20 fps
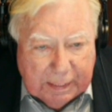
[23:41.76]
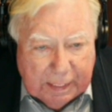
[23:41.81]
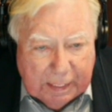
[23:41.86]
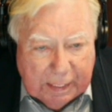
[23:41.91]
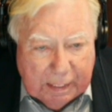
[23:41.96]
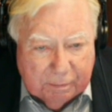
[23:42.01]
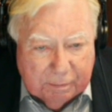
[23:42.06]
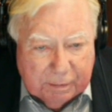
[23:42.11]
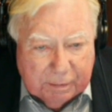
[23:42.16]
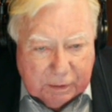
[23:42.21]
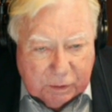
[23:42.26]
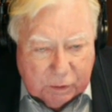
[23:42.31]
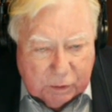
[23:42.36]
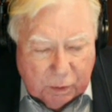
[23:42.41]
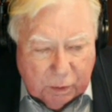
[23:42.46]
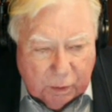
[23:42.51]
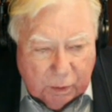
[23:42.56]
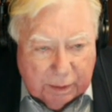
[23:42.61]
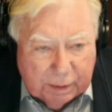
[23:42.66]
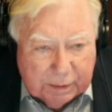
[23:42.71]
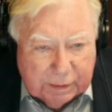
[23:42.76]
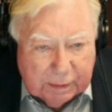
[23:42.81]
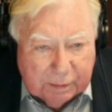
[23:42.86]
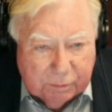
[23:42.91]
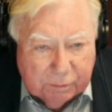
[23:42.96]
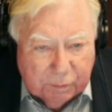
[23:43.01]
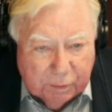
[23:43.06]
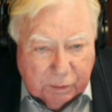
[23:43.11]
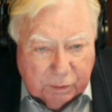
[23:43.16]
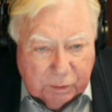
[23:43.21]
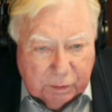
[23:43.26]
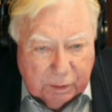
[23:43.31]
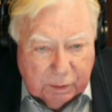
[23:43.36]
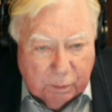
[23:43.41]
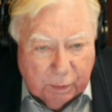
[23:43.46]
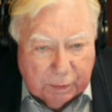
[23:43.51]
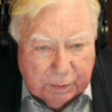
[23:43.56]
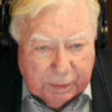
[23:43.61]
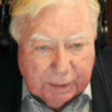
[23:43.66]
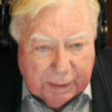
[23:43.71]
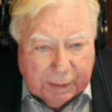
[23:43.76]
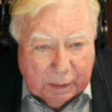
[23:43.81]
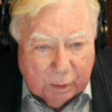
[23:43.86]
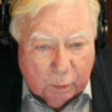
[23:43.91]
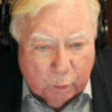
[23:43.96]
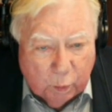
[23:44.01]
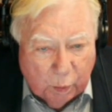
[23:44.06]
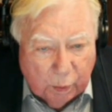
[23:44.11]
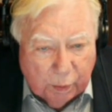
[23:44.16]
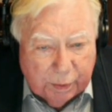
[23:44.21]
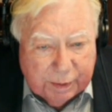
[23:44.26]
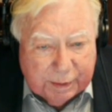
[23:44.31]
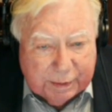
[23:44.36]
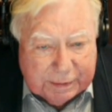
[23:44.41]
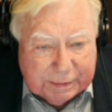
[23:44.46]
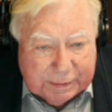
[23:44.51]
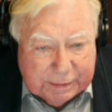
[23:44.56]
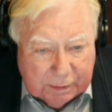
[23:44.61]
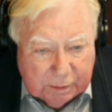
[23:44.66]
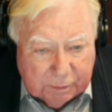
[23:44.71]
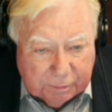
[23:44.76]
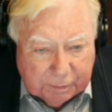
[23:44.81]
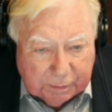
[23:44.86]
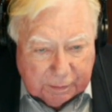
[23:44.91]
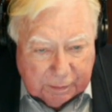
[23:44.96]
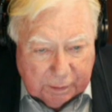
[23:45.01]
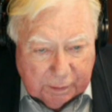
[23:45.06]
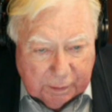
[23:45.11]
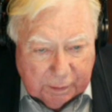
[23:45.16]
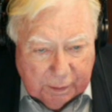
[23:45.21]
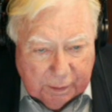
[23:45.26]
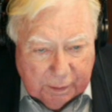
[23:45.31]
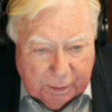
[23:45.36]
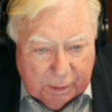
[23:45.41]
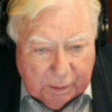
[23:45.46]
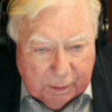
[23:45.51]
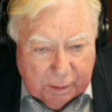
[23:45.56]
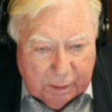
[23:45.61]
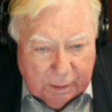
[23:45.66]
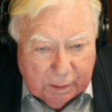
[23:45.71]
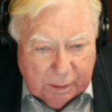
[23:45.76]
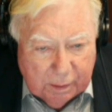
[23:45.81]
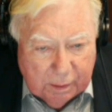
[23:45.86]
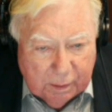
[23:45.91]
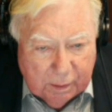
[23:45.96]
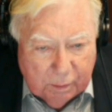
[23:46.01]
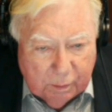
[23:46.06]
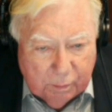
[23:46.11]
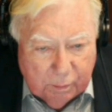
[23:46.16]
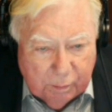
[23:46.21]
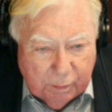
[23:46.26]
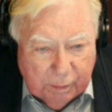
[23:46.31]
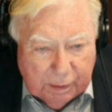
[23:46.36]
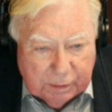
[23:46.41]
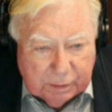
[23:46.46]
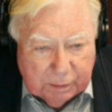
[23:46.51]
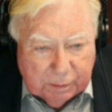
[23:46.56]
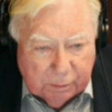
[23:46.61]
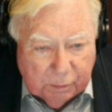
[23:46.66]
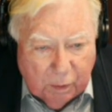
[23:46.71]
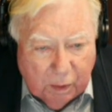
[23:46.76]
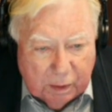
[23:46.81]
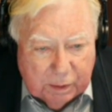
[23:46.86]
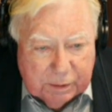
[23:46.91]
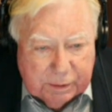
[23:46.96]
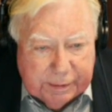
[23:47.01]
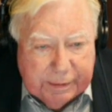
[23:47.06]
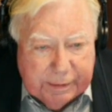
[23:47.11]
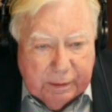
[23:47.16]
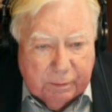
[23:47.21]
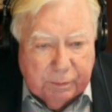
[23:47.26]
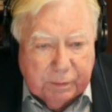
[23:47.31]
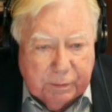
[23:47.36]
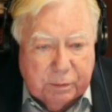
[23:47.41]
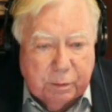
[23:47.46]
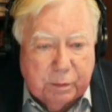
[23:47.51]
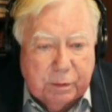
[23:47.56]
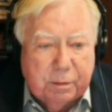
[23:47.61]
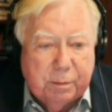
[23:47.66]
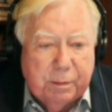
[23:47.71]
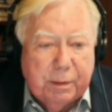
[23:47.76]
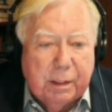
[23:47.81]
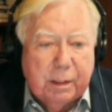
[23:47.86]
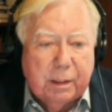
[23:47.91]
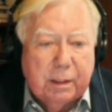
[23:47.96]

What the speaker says: of these coins at virtually what they are worth in silver. It's a loss leader for Swiss America,